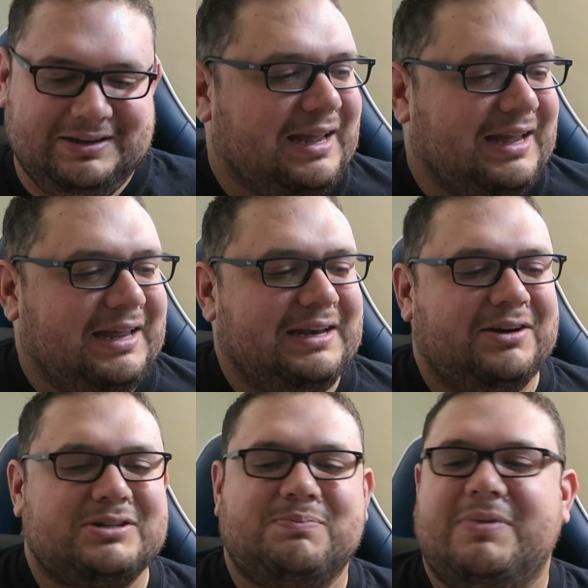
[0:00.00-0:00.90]
And
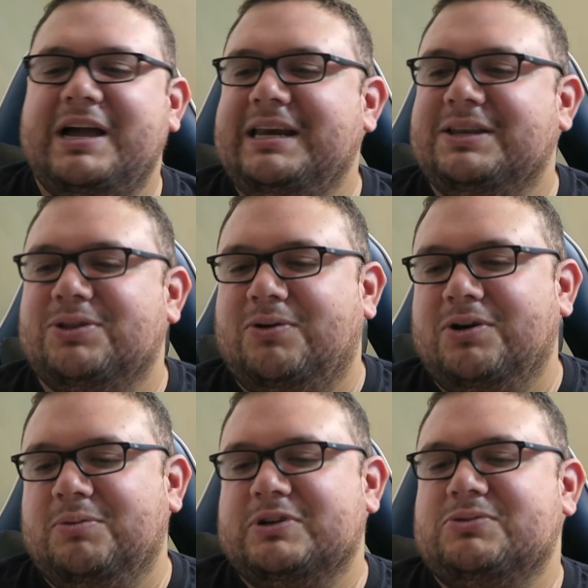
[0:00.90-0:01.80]
here's Mighty
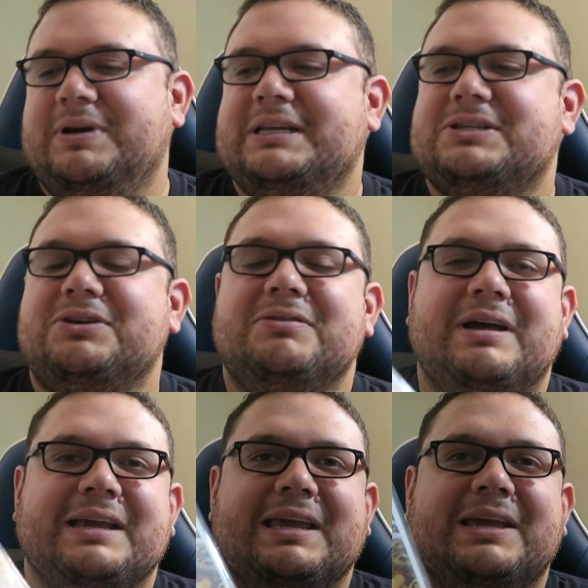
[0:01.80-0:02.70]
Thor number 22,
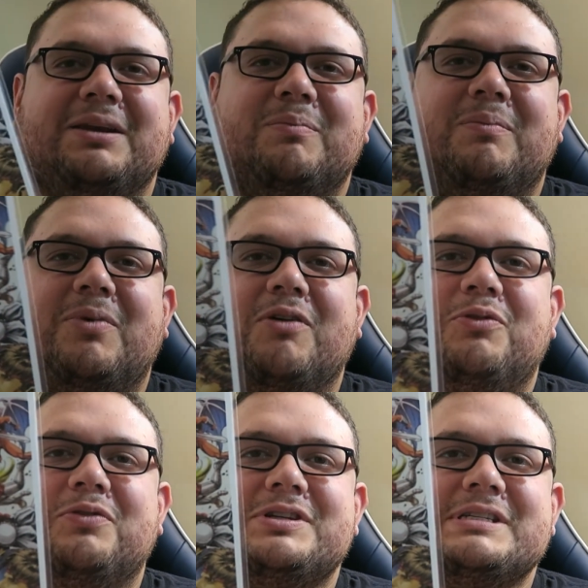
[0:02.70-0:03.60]
again,
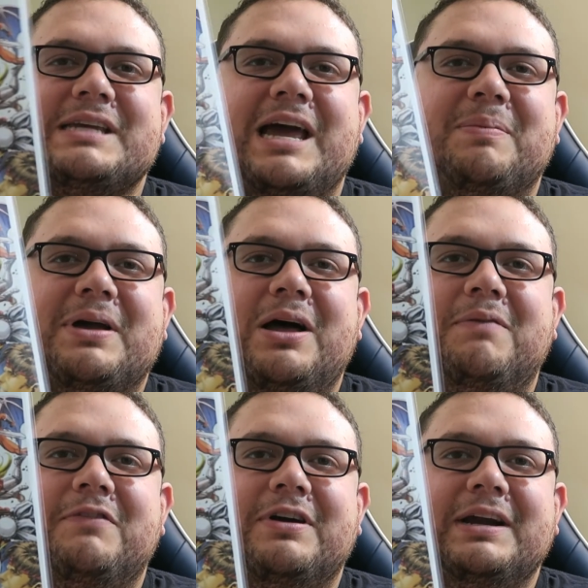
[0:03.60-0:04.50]
Marvel vs.
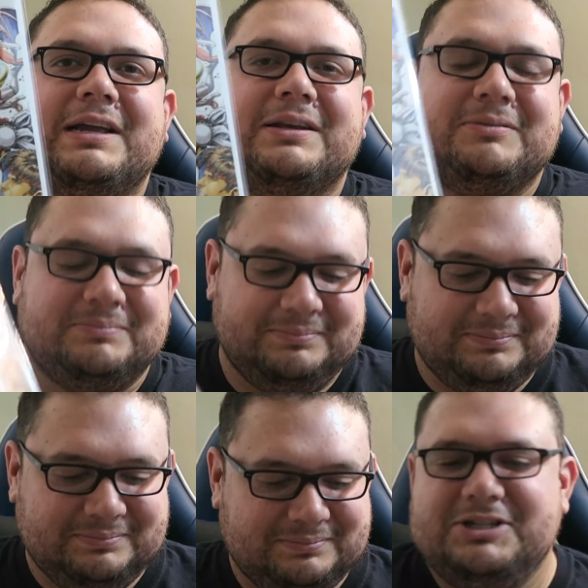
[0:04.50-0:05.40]
Capcom variant.
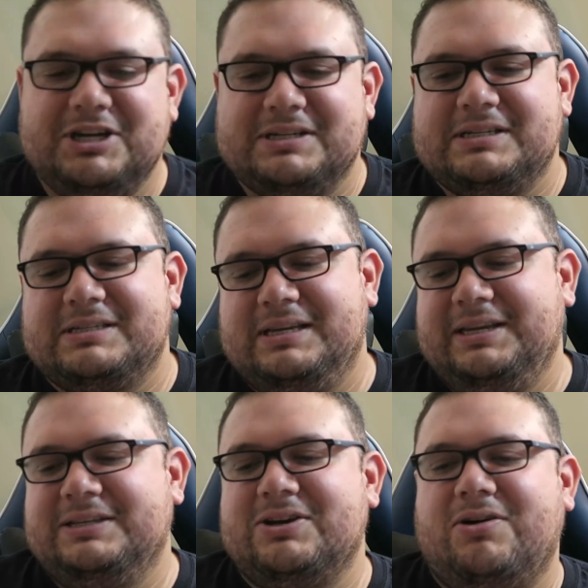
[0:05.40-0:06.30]
Justice
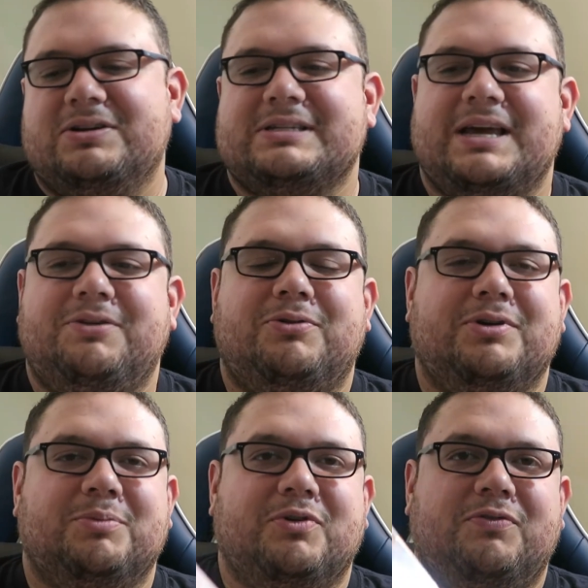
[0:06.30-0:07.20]
League Darkseid
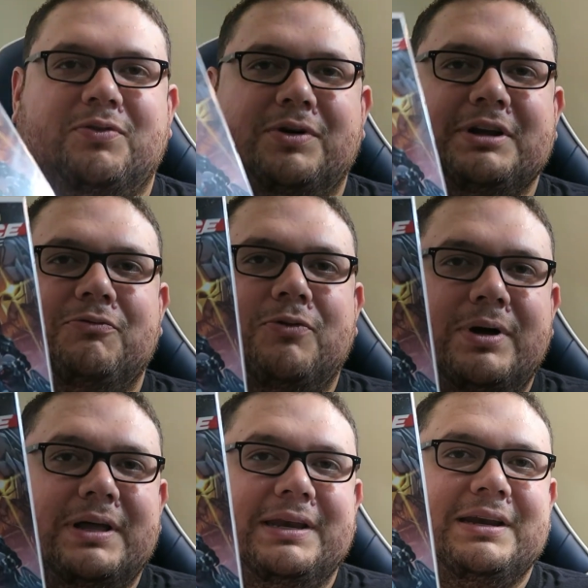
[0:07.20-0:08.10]
War number
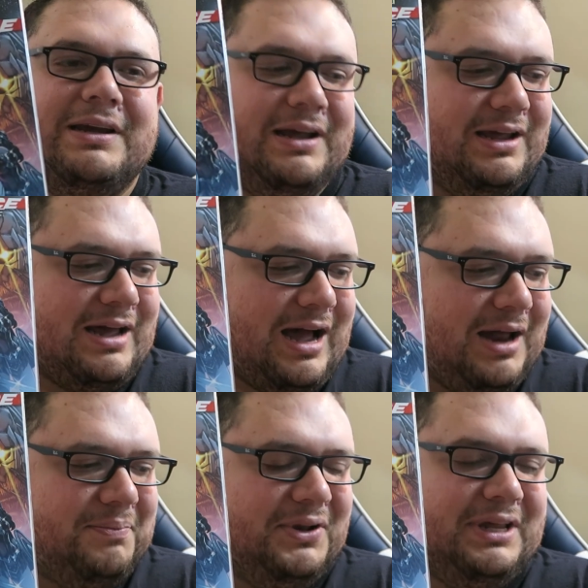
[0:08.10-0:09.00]
41.
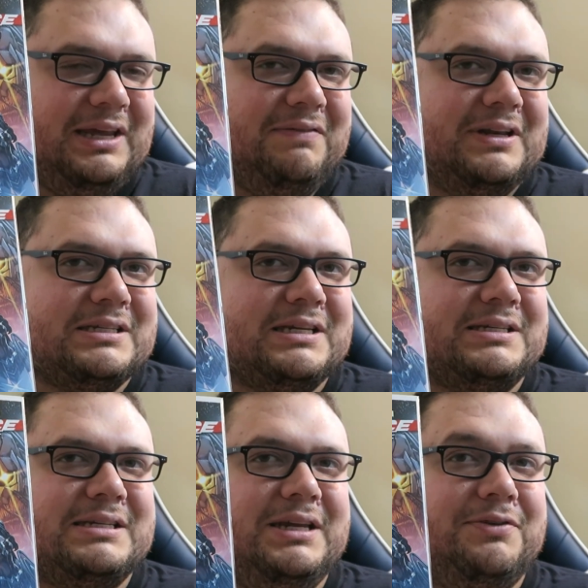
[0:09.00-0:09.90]
I believe this
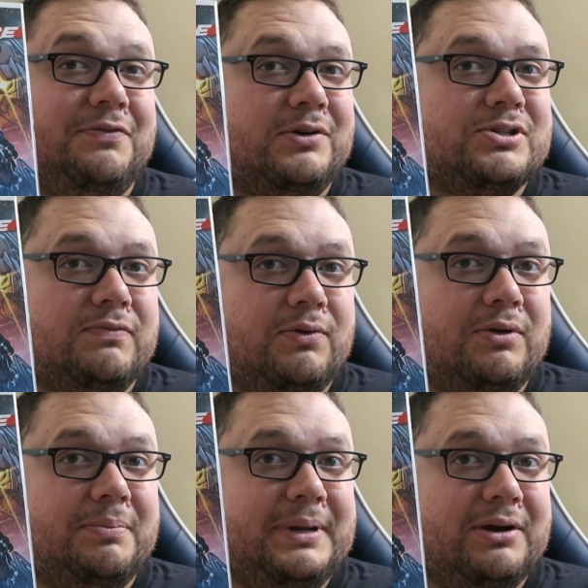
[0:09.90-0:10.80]
is the first
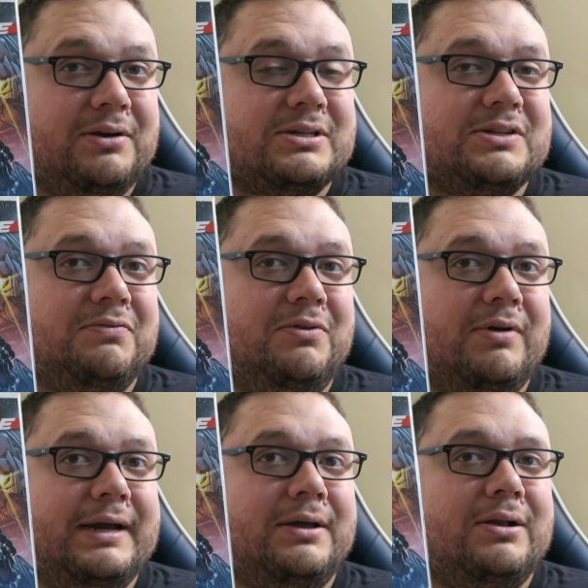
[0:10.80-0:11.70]
full appearance of
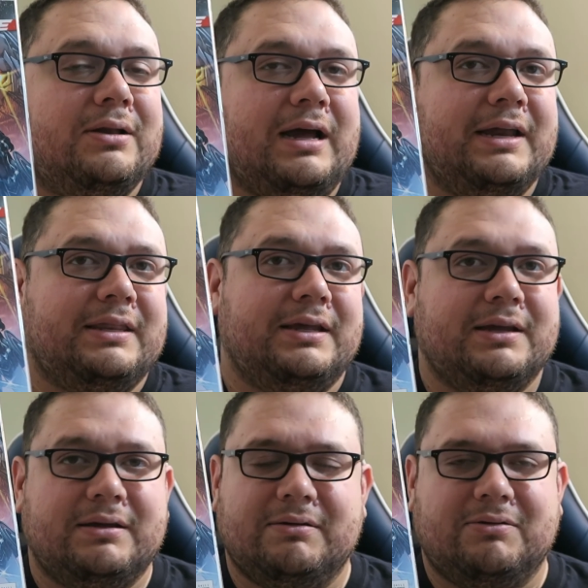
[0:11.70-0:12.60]
Grail, I
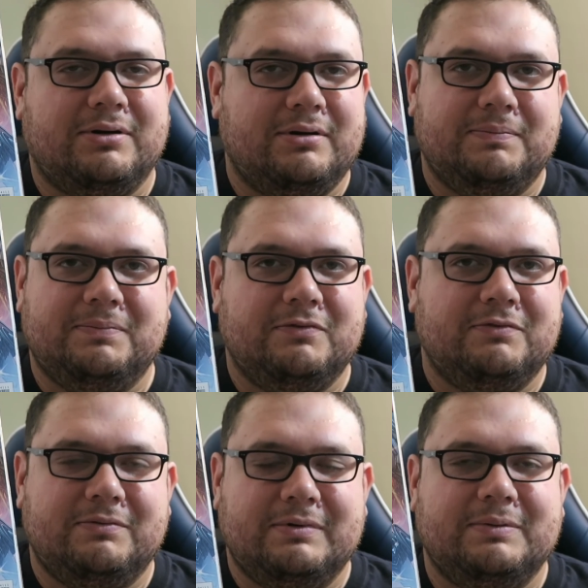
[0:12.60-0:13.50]
think, or
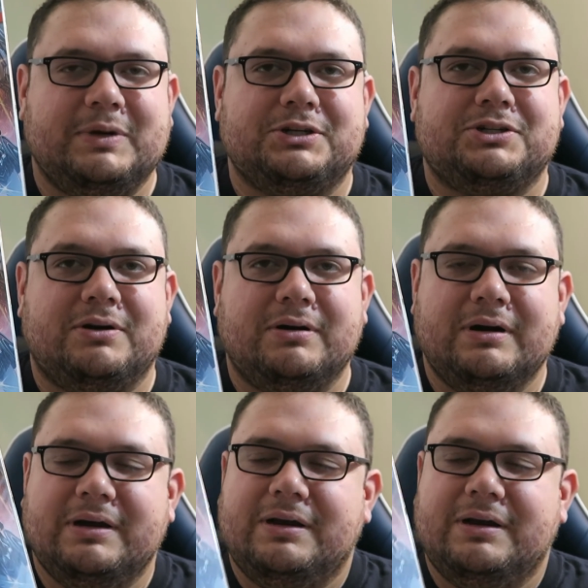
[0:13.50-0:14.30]
I'm not sure.